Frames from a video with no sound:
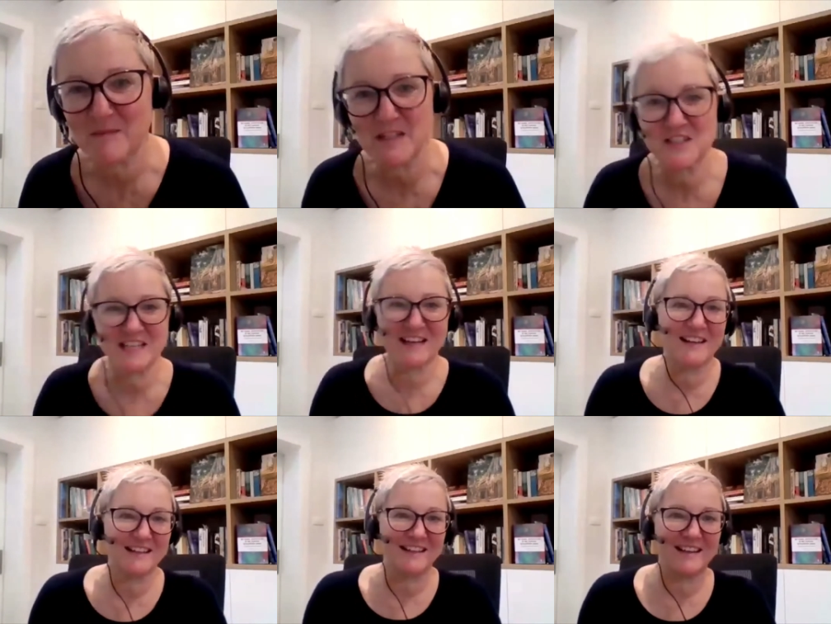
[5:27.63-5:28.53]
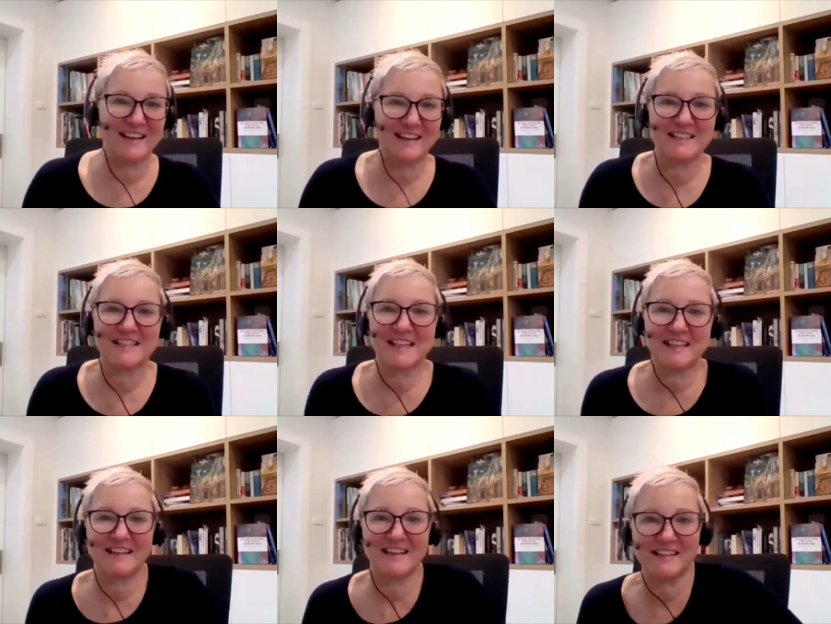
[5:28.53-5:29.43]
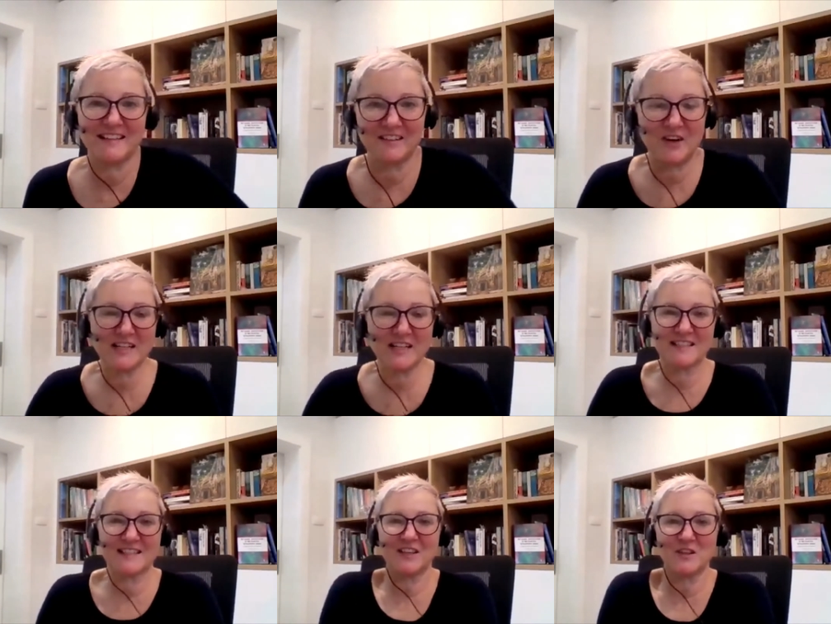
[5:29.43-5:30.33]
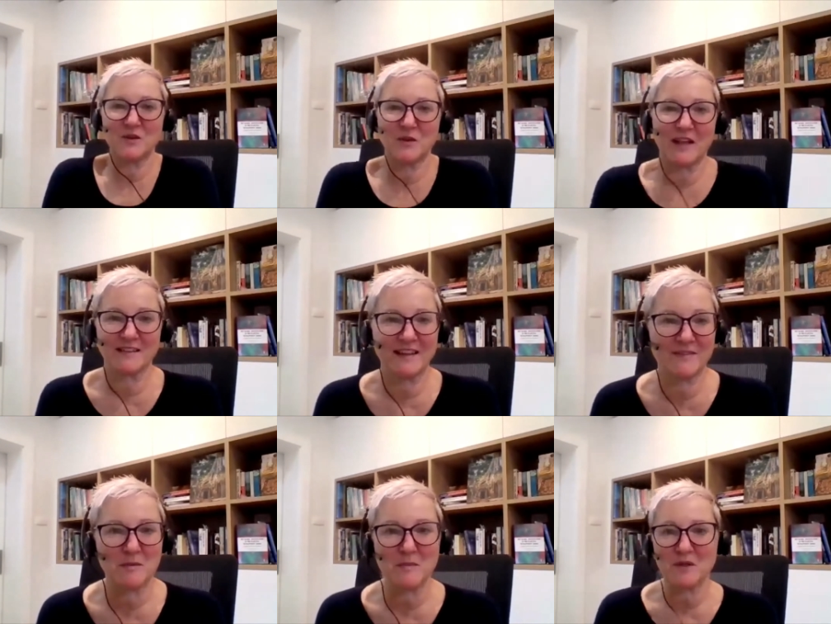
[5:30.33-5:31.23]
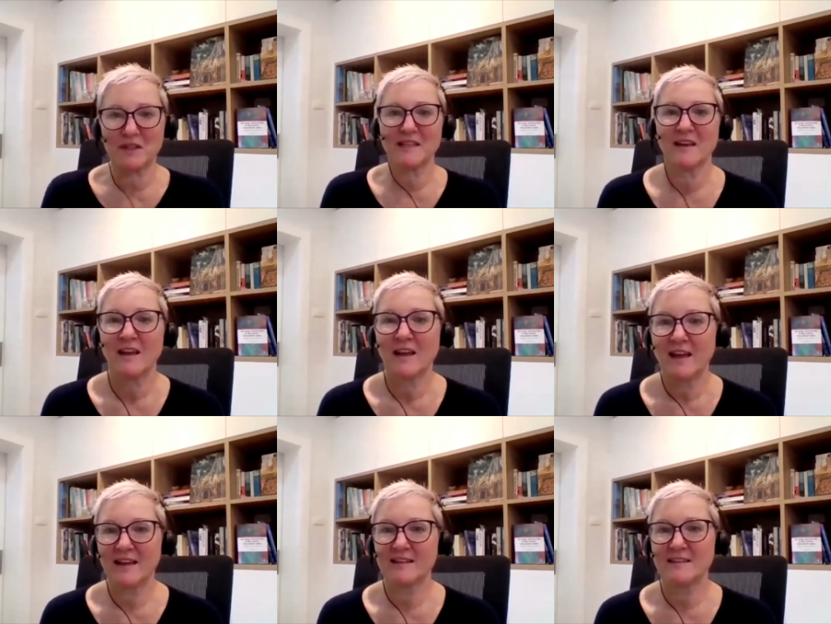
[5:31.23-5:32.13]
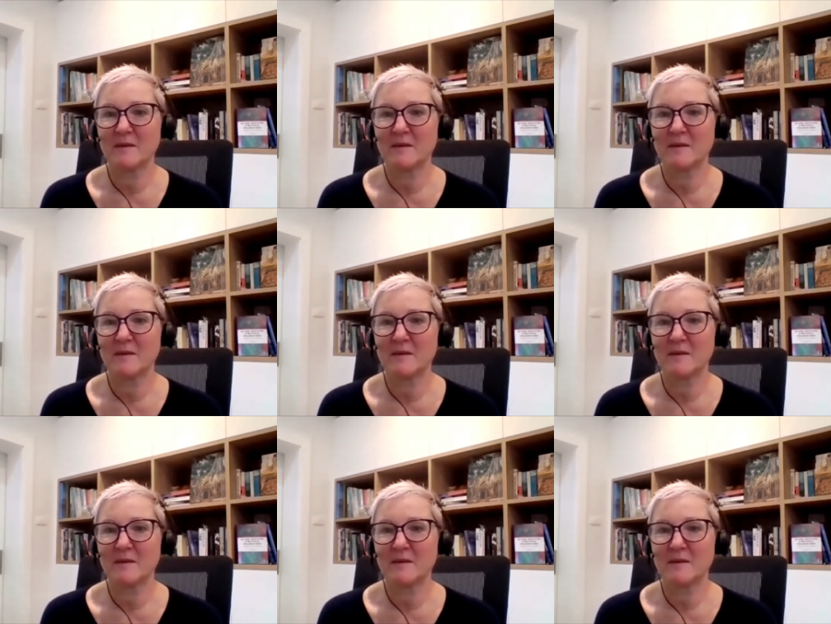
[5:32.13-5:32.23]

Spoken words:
much, Lila, and great to see you and everybody. And